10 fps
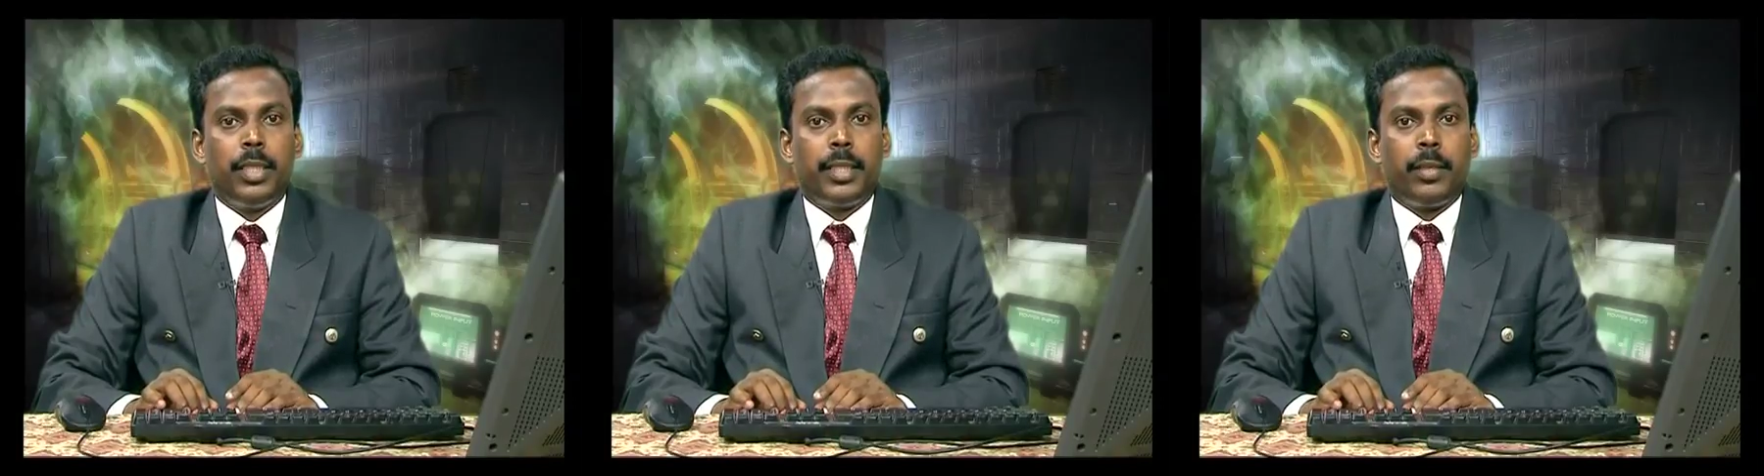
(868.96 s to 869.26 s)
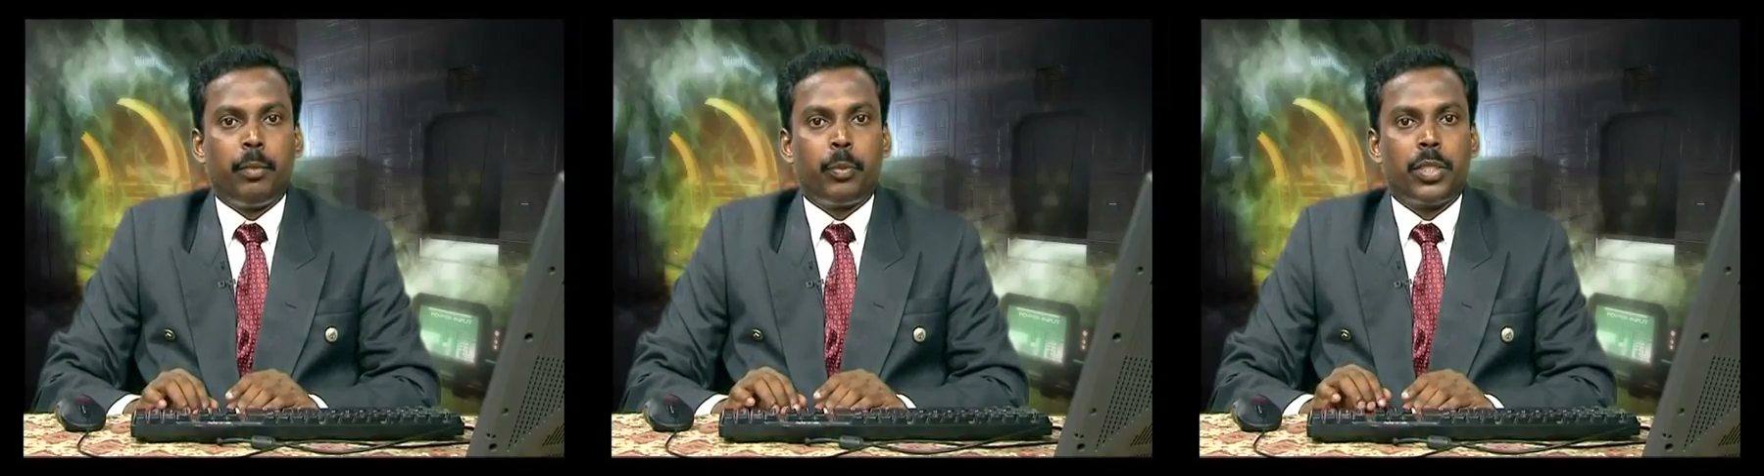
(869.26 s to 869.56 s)
it
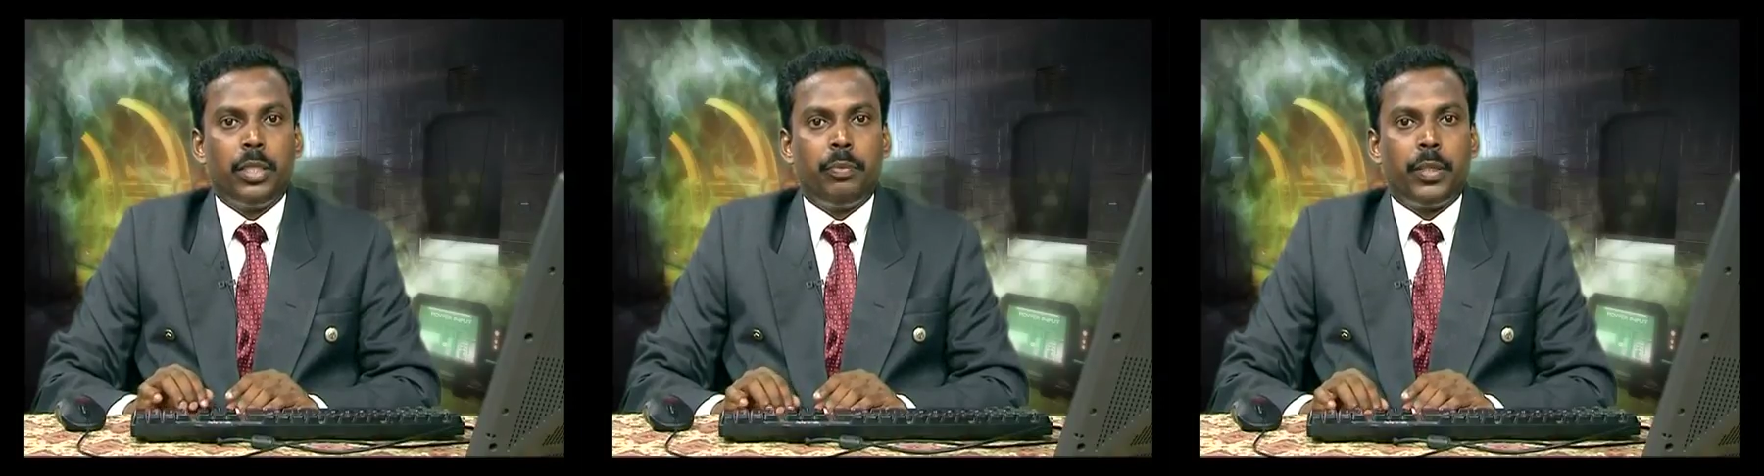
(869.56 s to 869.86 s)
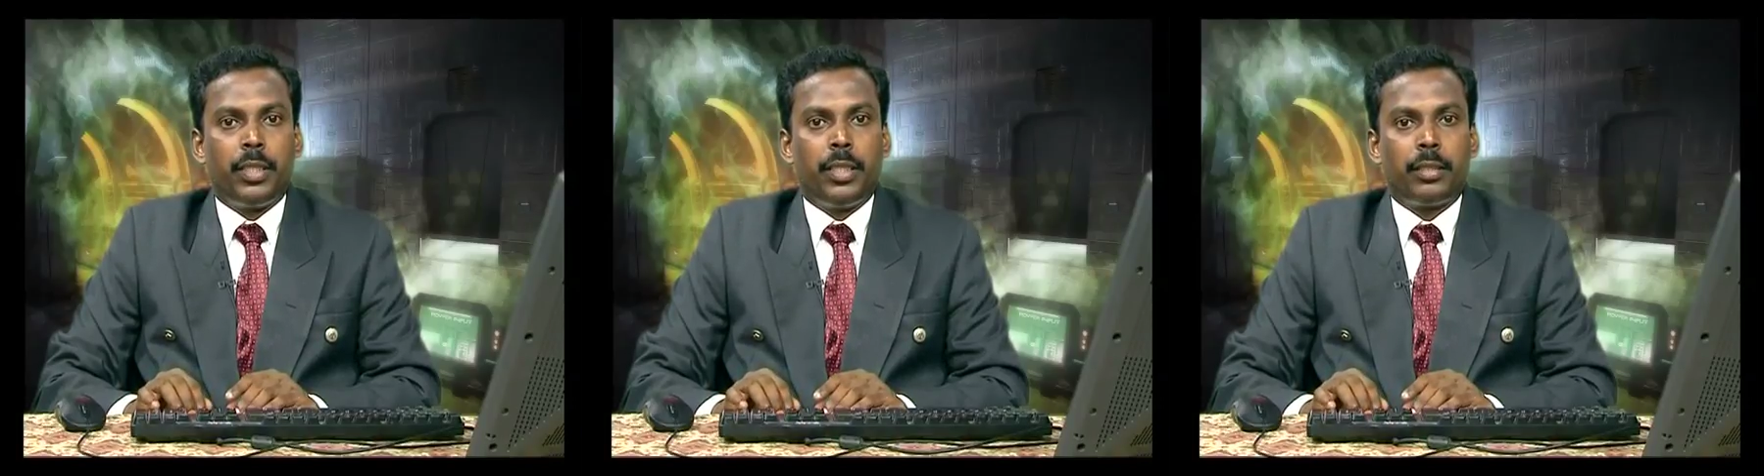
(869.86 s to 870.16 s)
cannot proceed
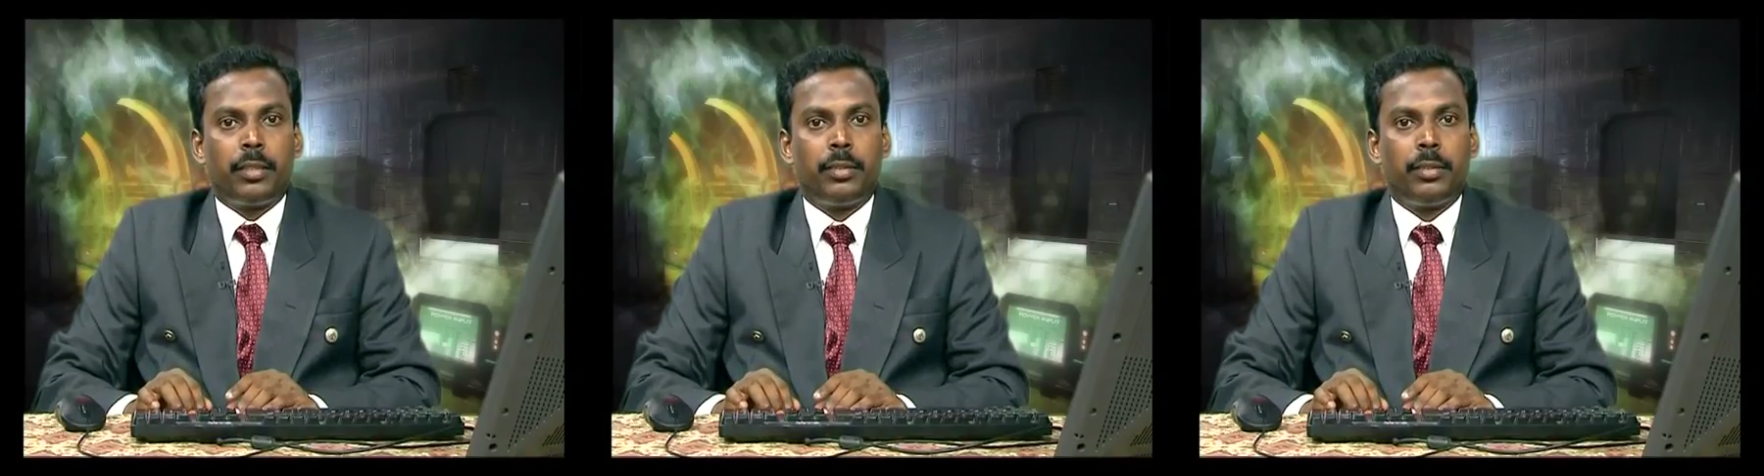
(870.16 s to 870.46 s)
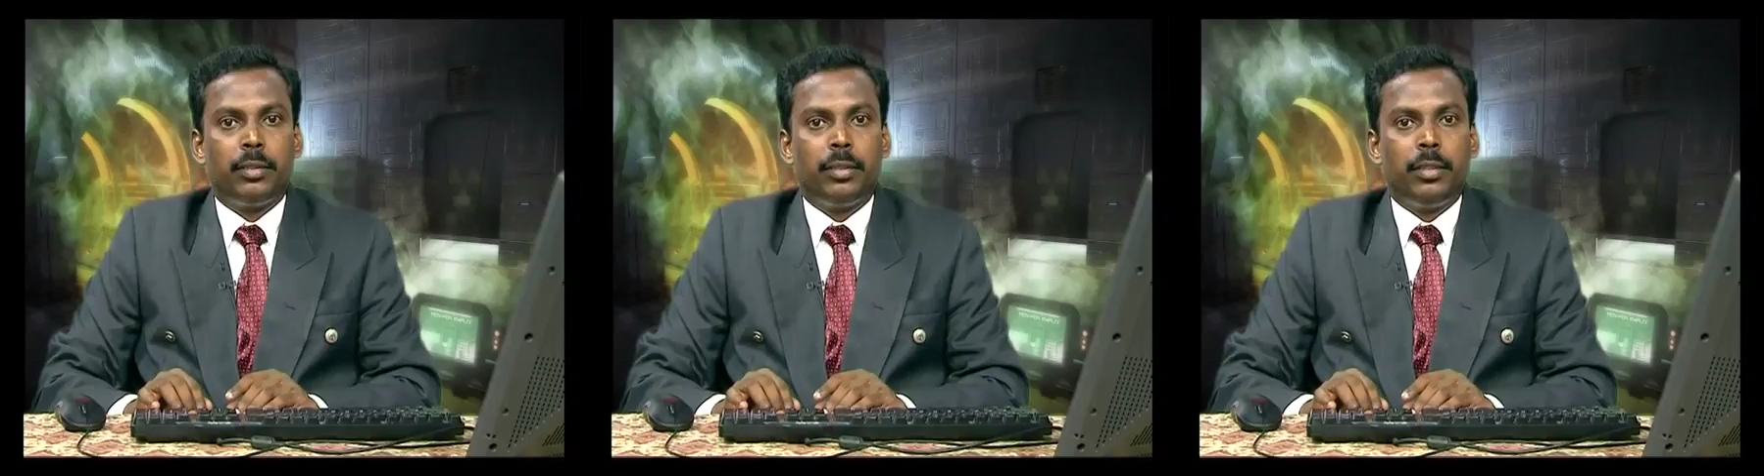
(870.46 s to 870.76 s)
further
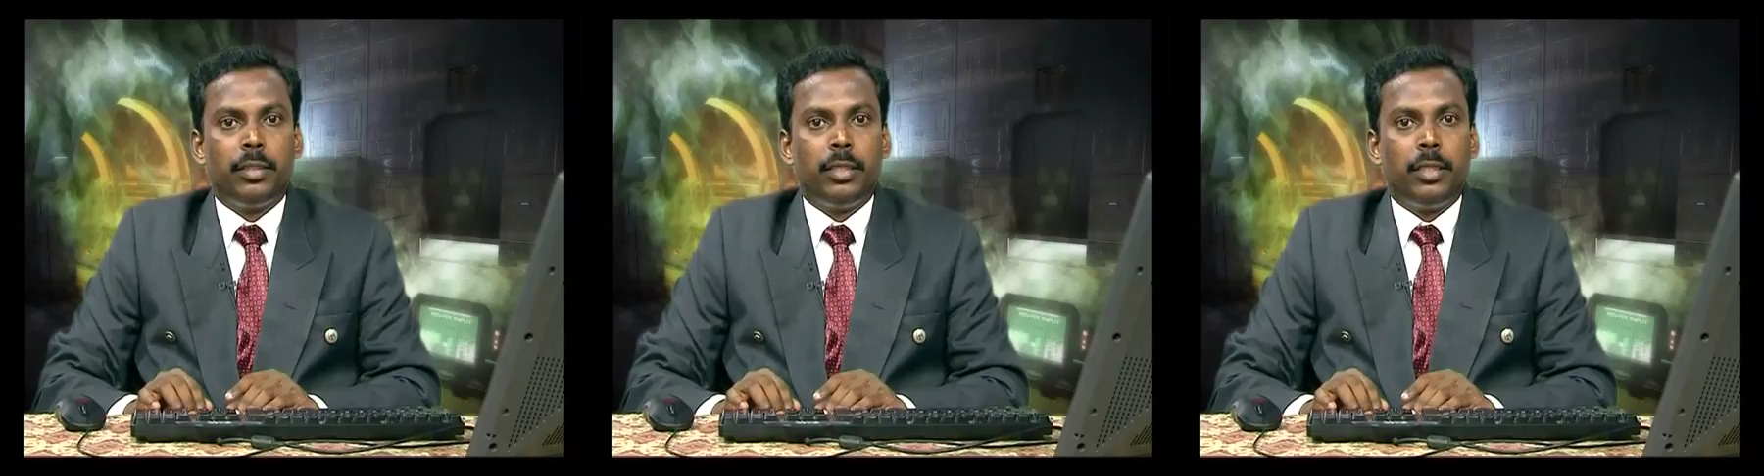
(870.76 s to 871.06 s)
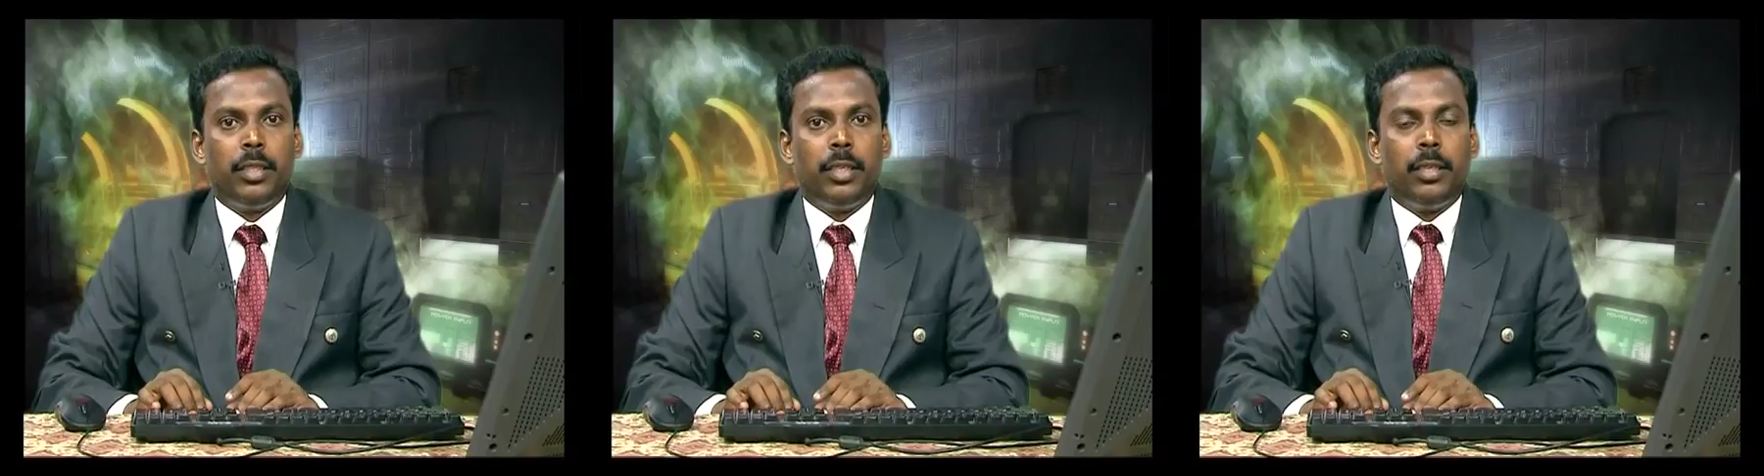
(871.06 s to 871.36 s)

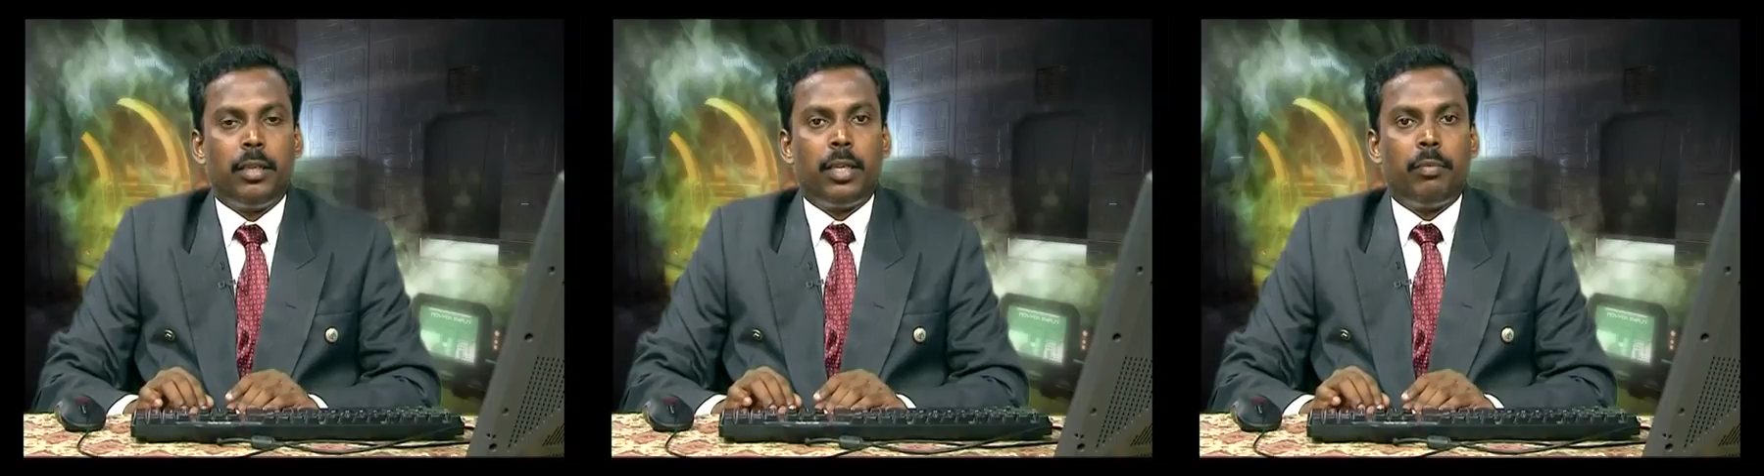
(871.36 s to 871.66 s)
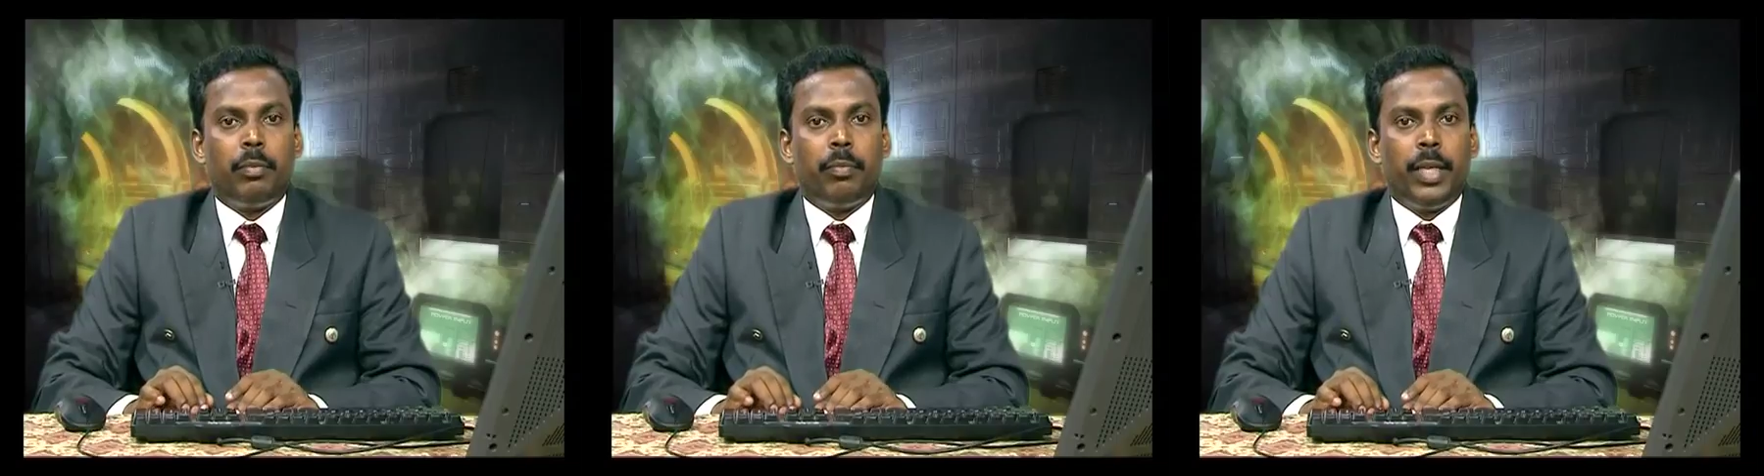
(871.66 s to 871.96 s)
or
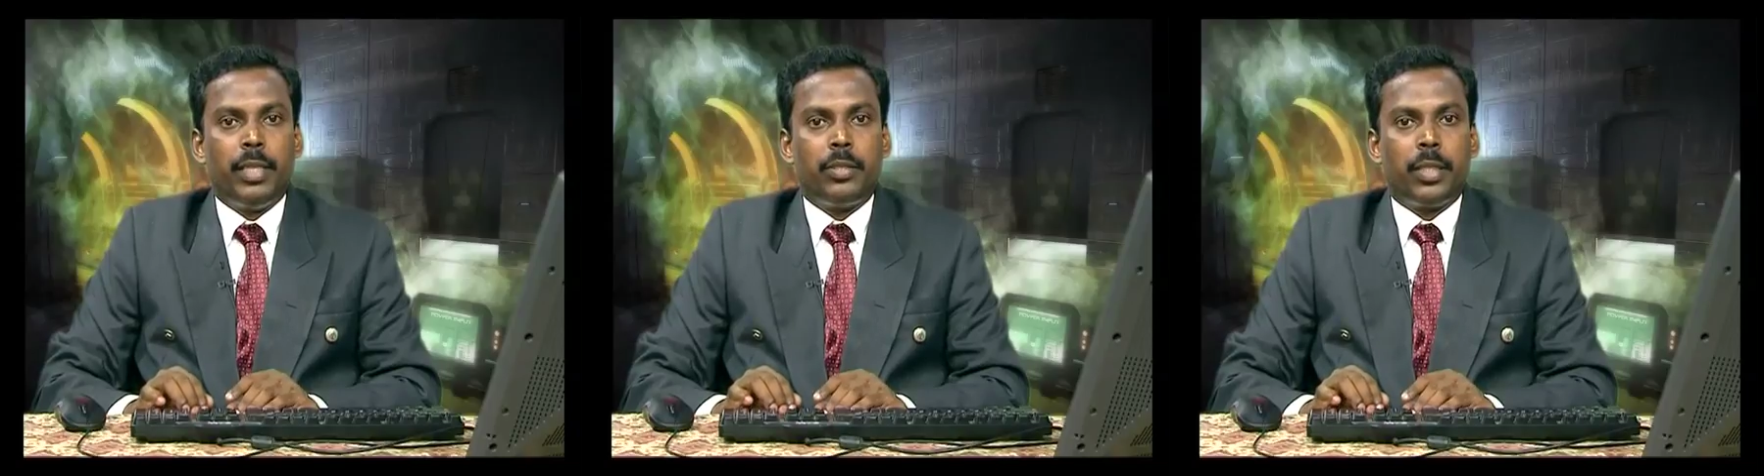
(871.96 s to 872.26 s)
if it fails